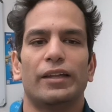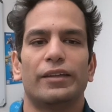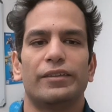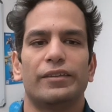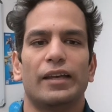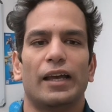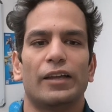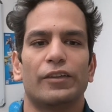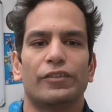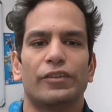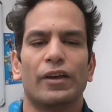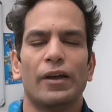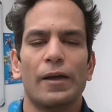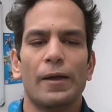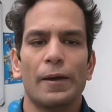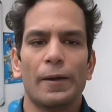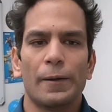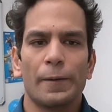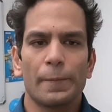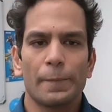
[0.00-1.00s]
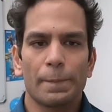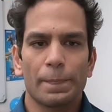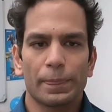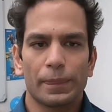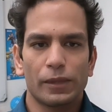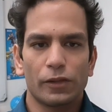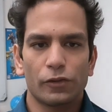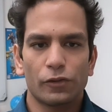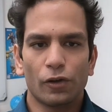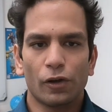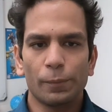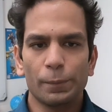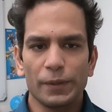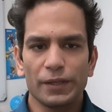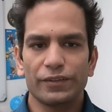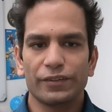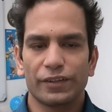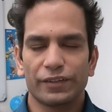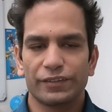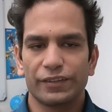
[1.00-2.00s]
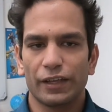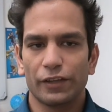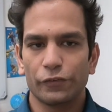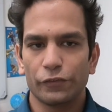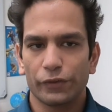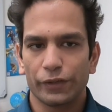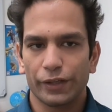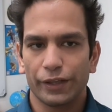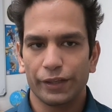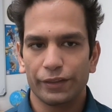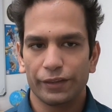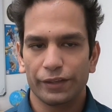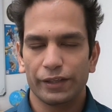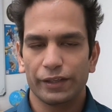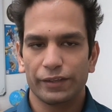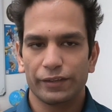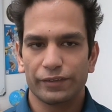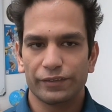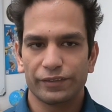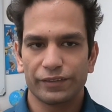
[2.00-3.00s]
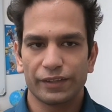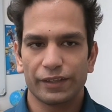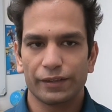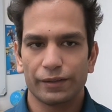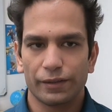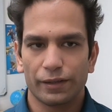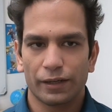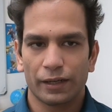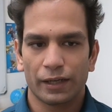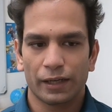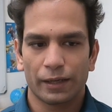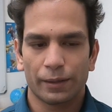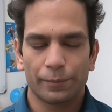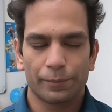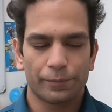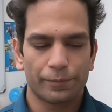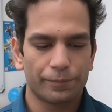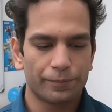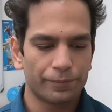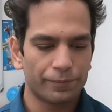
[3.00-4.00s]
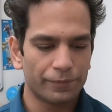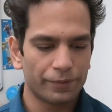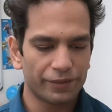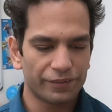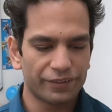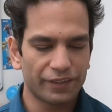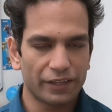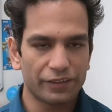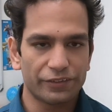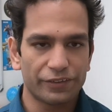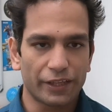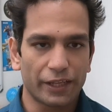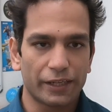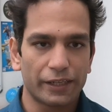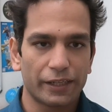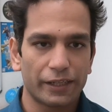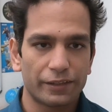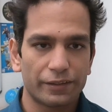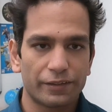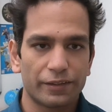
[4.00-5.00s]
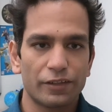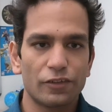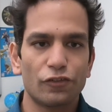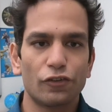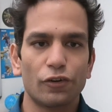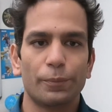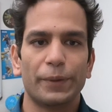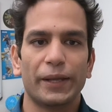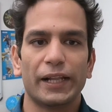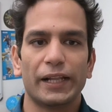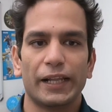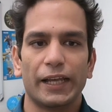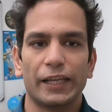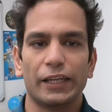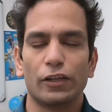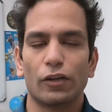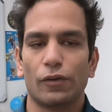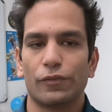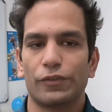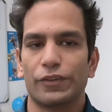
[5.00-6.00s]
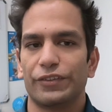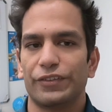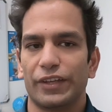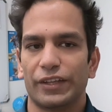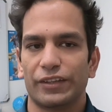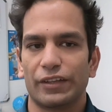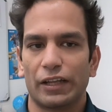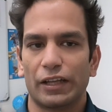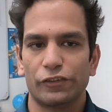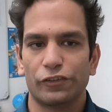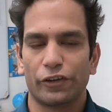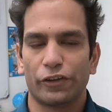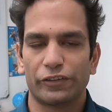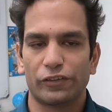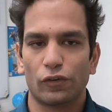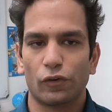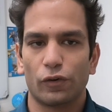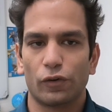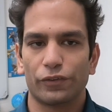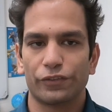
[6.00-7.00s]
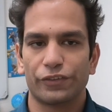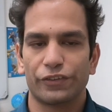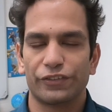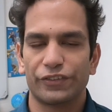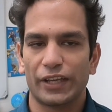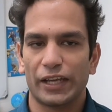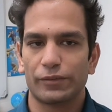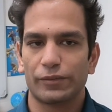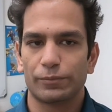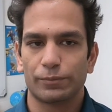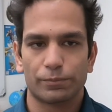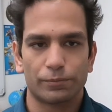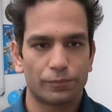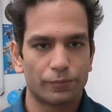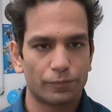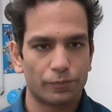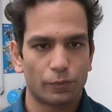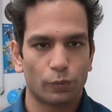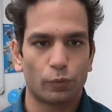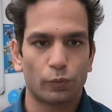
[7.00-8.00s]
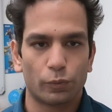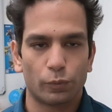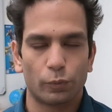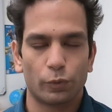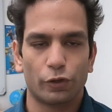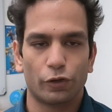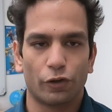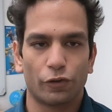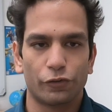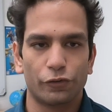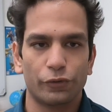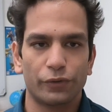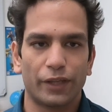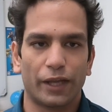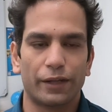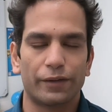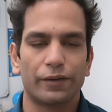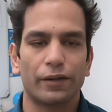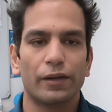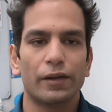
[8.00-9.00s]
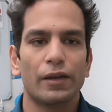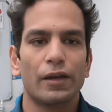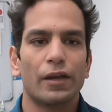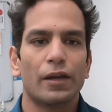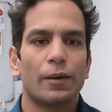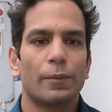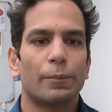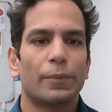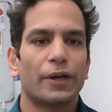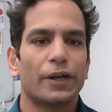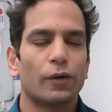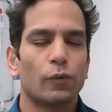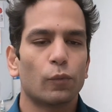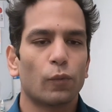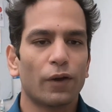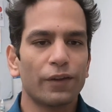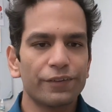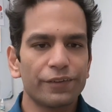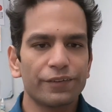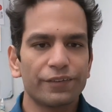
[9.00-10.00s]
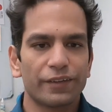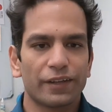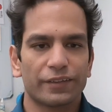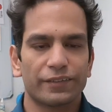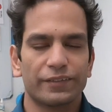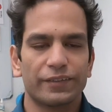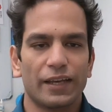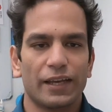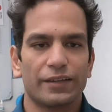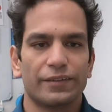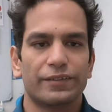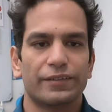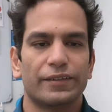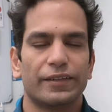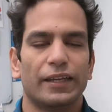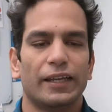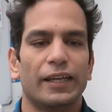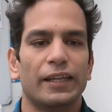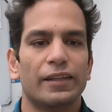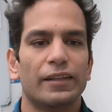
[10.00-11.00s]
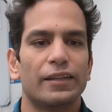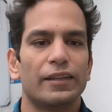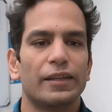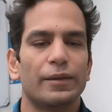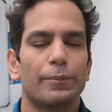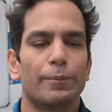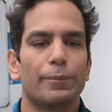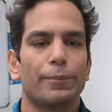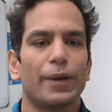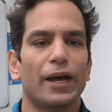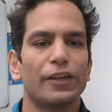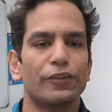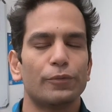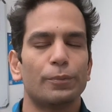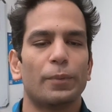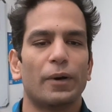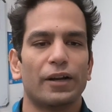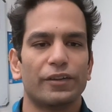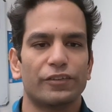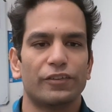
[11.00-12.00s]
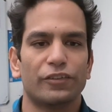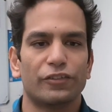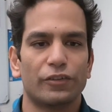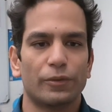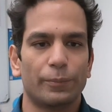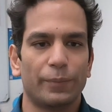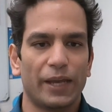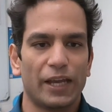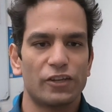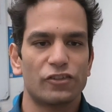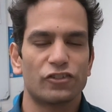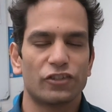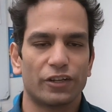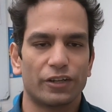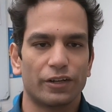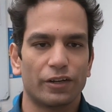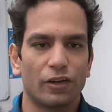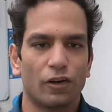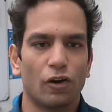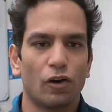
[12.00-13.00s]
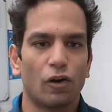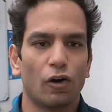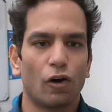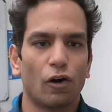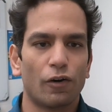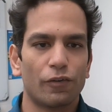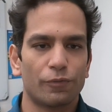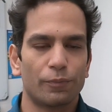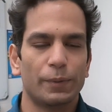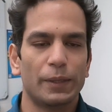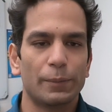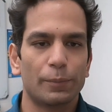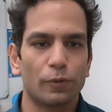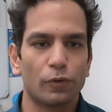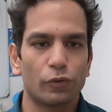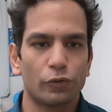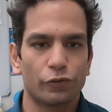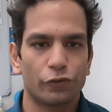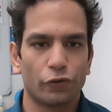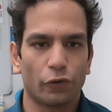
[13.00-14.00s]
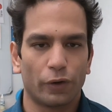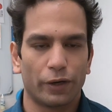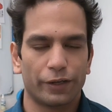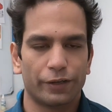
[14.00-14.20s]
as not being successful in the sense that it didn't repel any of the 6 unjust laws. The state would not do that. But it was a success in the mass participation of people who joined.